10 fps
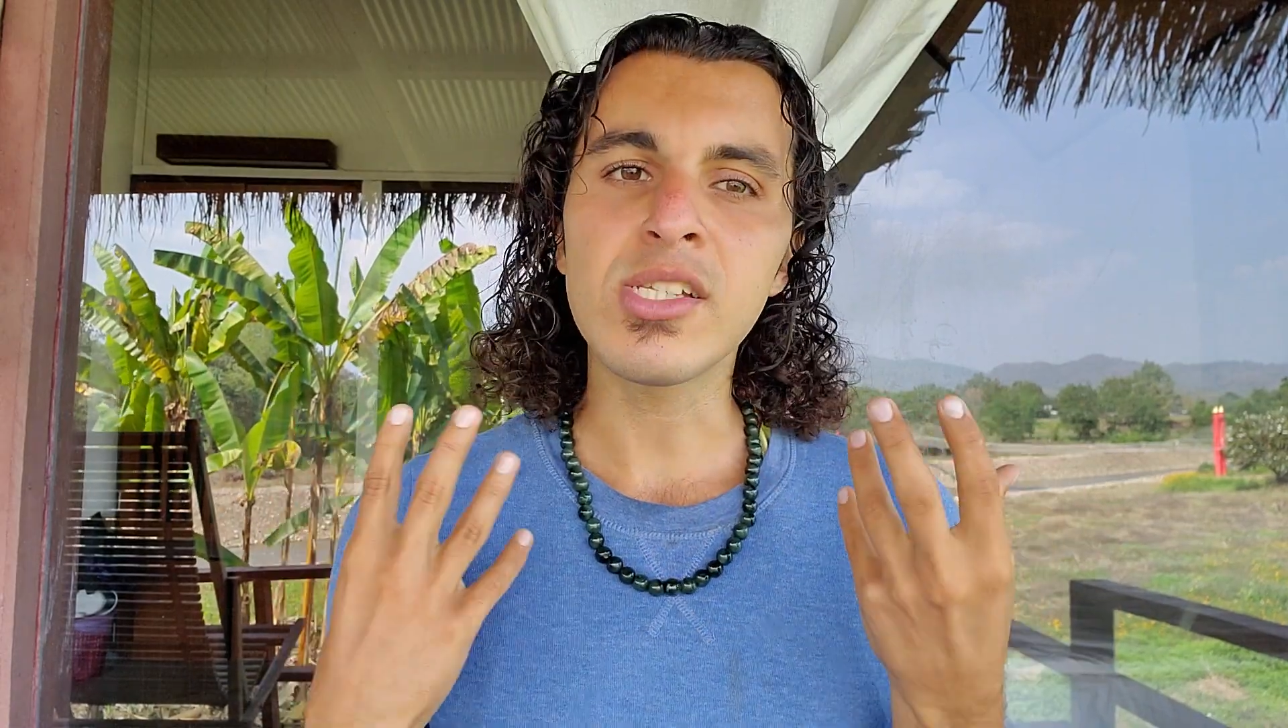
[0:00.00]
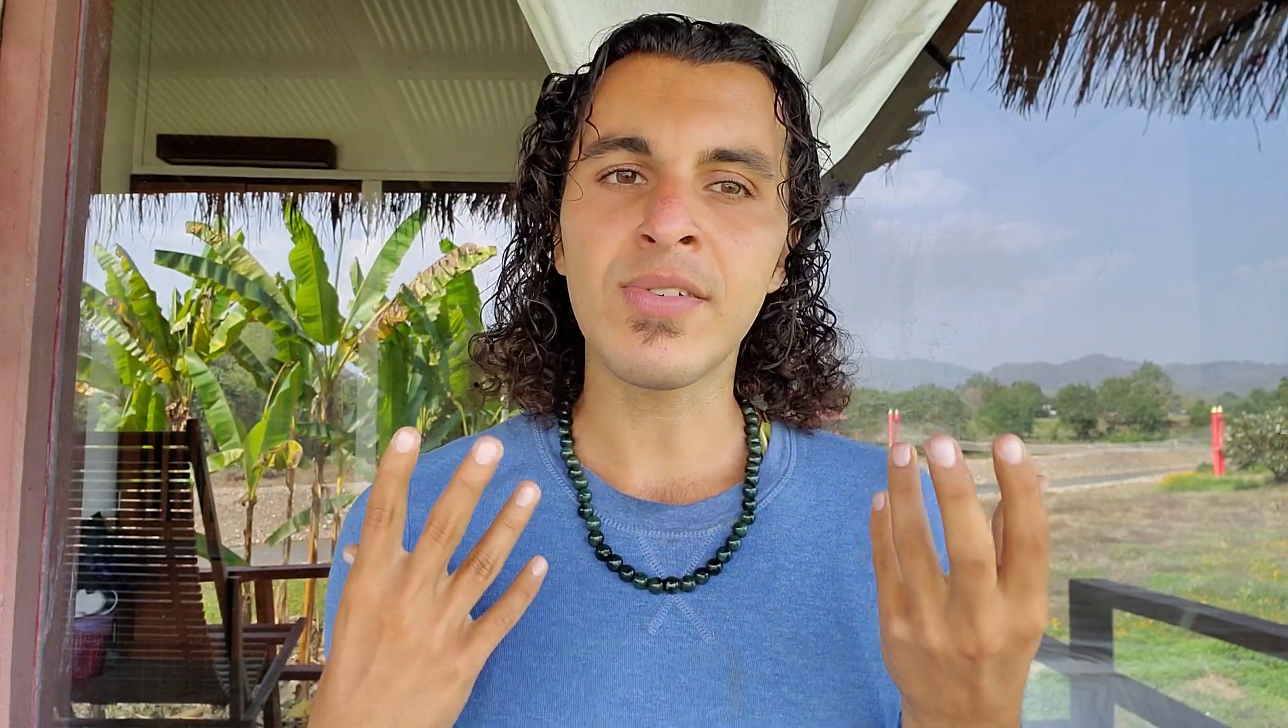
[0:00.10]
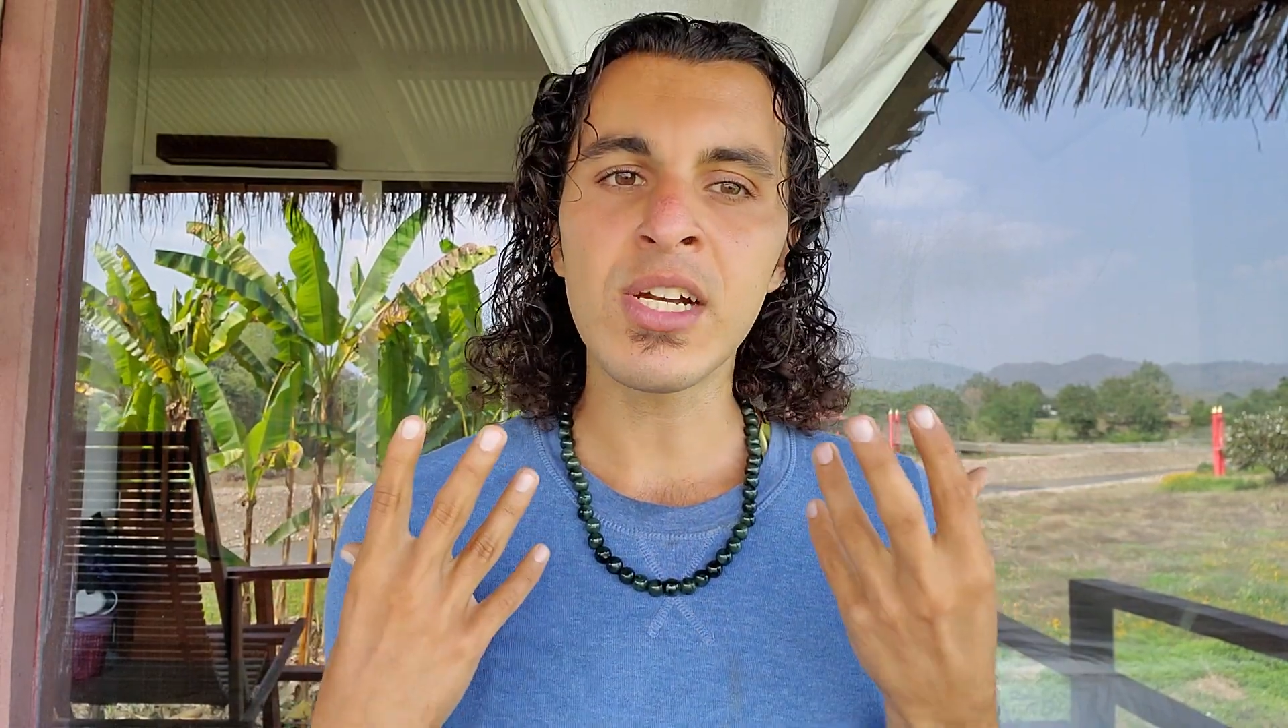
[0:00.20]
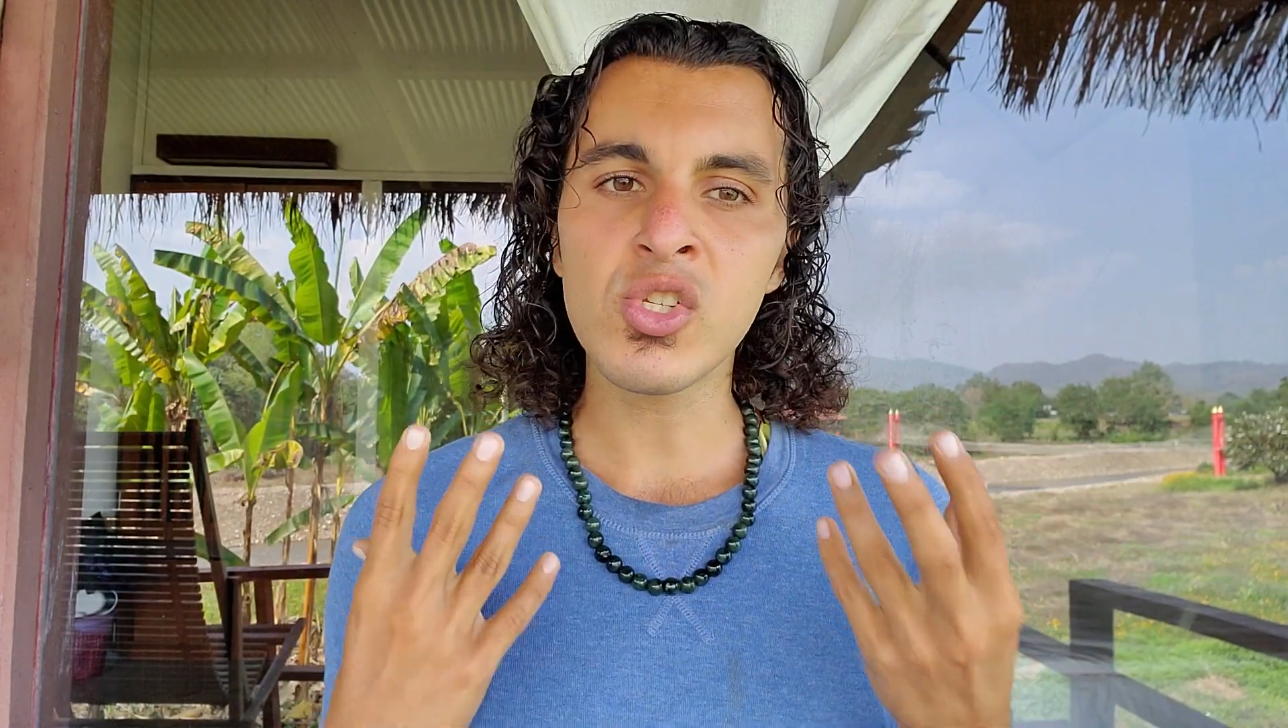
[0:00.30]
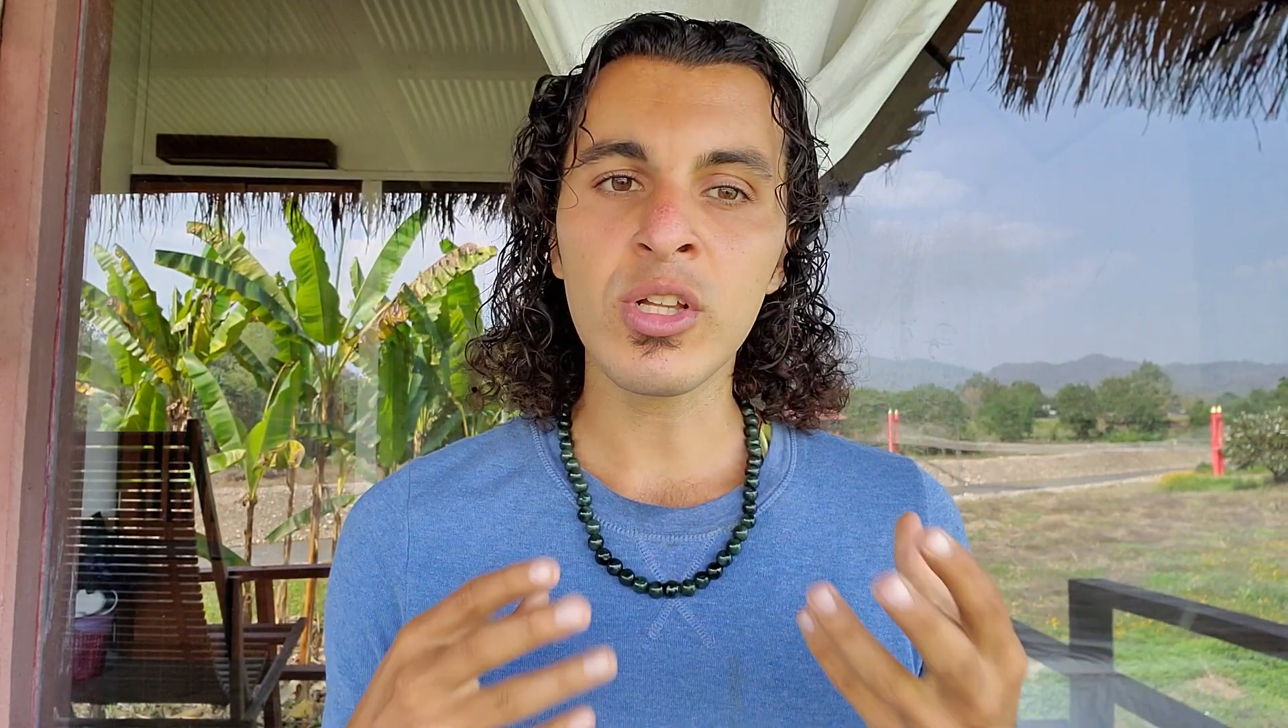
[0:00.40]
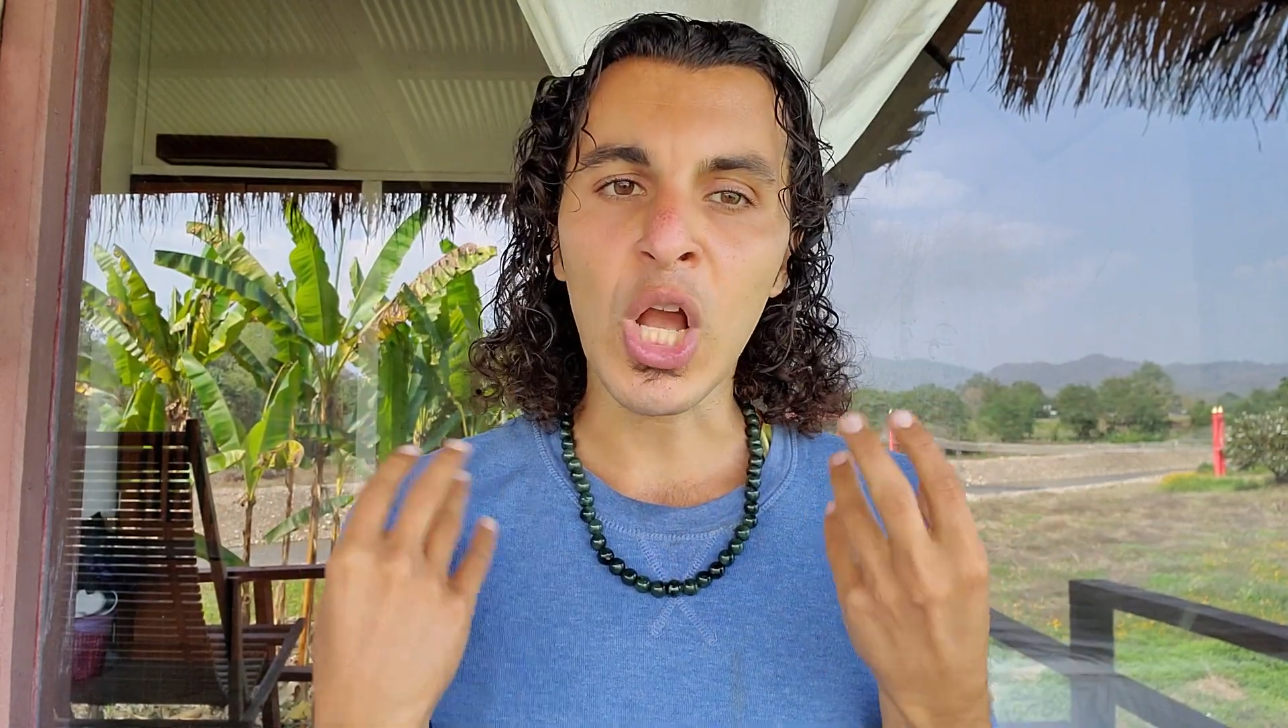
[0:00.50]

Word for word: is very strong.